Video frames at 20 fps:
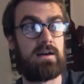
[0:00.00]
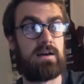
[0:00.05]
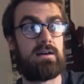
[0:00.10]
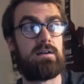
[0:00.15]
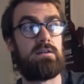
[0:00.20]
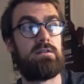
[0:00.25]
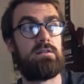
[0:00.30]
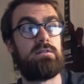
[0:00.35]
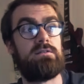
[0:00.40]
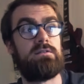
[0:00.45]

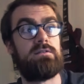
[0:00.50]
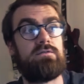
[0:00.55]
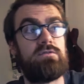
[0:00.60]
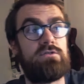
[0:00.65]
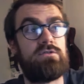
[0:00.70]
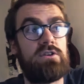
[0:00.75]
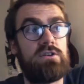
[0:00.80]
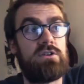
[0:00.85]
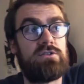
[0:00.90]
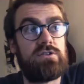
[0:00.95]
different
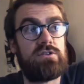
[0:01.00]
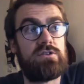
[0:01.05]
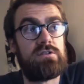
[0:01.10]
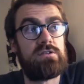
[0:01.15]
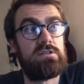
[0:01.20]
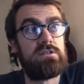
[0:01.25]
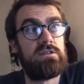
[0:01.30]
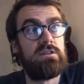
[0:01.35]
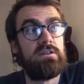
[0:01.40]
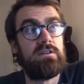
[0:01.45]
churches
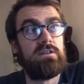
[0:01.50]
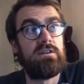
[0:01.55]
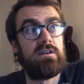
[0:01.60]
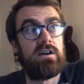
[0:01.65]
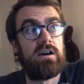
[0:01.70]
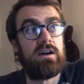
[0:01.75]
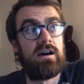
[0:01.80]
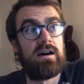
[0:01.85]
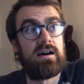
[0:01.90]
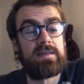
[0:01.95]

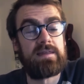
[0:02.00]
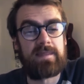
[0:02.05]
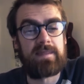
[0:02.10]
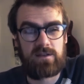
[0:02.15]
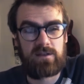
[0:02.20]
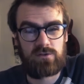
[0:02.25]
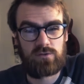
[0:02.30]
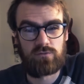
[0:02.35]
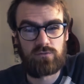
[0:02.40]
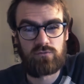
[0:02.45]
in that
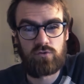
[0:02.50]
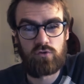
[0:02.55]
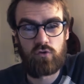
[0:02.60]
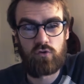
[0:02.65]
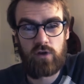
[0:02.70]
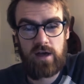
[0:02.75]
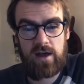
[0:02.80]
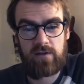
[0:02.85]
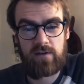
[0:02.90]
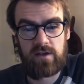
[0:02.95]
sort of rural
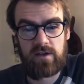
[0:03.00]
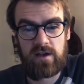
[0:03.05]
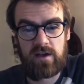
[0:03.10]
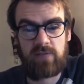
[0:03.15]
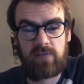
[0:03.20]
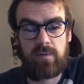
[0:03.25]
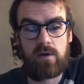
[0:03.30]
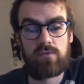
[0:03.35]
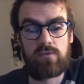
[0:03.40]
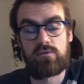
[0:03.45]
area, have
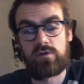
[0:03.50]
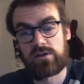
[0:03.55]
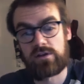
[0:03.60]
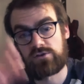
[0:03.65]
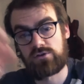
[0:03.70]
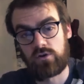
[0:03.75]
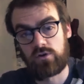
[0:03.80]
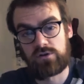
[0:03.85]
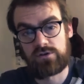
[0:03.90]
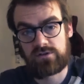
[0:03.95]
both really
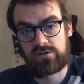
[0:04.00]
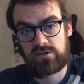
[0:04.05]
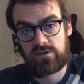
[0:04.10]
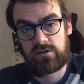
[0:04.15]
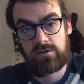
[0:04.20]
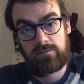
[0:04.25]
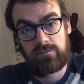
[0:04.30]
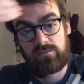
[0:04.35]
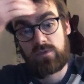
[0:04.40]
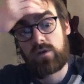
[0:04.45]
enjoyed
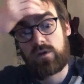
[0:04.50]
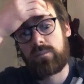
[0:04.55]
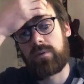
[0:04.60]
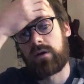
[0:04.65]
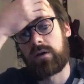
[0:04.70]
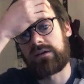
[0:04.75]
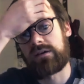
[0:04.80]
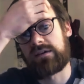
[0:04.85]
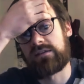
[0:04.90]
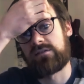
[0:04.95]

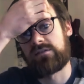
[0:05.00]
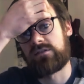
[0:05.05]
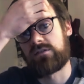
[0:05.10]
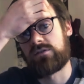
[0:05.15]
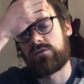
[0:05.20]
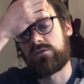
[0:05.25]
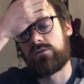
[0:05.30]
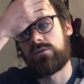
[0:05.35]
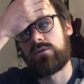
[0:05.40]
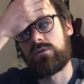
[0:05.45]
plugging into
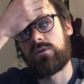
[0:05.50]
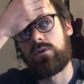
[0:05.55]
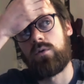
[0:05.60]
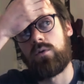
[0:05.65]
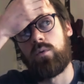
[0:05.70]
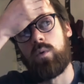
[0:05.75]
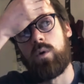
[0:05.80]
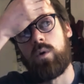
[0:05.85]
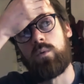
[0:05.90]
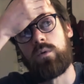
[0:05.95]

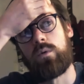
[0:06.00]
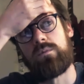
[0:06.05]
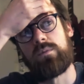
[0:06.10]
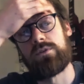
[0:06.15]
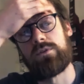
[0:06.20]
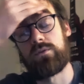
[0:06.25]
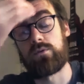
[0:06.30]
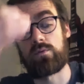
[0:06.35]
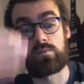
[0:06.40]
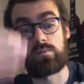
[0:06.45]
what we've been
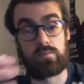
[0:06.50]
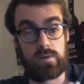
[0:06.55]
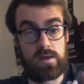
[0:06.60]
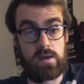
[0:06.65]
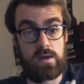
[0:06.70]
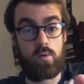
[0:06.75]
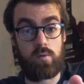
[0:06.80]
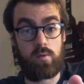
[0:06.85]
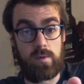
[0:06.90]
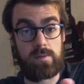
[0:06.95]
doing,
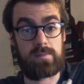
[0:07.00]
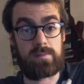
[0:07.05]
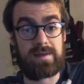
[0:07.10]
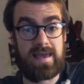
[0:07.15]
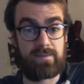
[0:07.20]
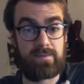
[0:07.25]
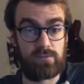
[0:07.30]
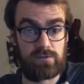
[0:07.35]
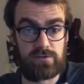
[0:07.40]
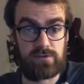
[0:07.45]
what we've been
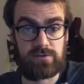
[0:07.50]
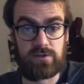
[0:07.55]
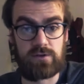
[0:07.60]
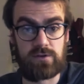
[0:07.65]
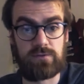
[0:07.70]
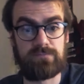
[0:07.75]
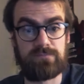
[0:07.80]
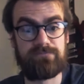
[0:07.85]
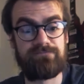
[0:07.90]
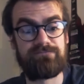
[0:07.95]
able to
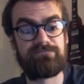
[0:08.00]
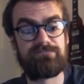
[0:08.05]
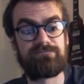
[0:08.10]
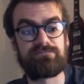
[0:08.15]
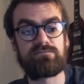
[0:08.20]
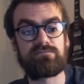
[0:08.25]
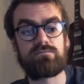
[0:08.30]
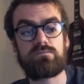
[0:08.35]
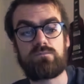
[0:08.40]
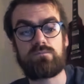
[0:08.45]
do
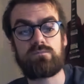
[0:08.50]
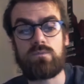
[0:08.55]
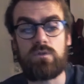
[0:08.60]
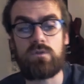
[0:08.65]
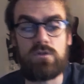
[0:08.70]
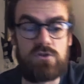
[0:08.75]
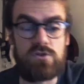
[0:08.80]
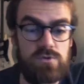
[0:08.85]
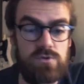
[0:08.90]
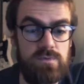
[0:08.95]

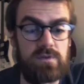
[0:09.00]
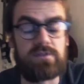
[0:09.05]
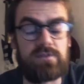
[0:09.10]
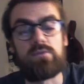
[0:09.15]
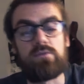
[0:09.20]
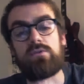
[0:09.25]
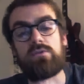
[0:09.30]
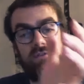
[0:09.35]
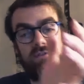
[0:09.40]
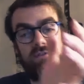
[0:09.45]
in community with a slightly